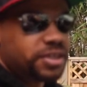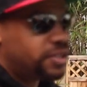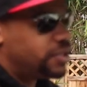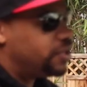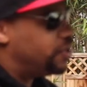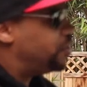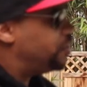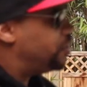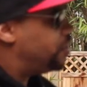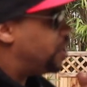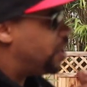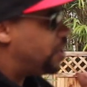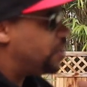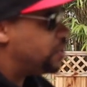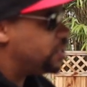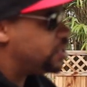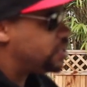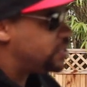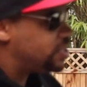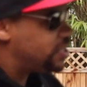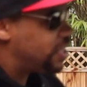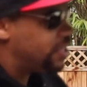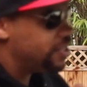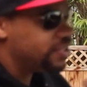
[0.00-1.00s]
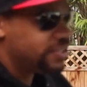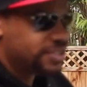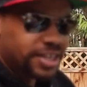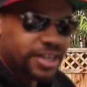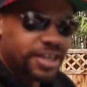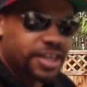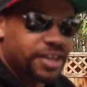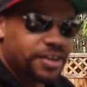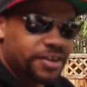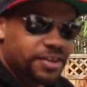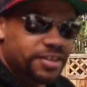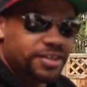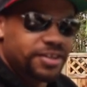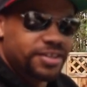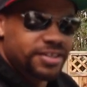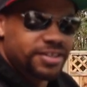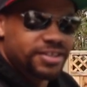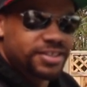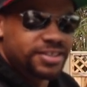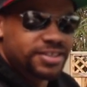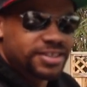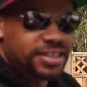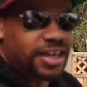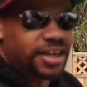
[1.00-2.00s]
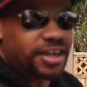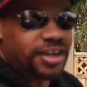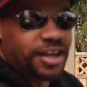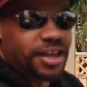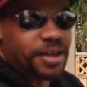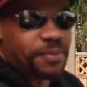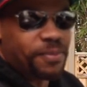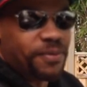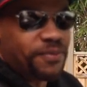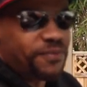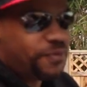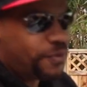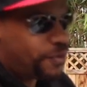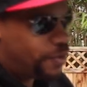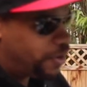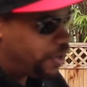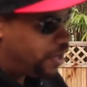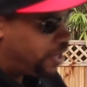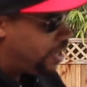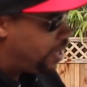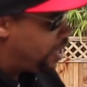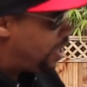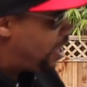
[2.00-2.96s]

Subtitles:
like, oh no, this sounds like it sounded like before.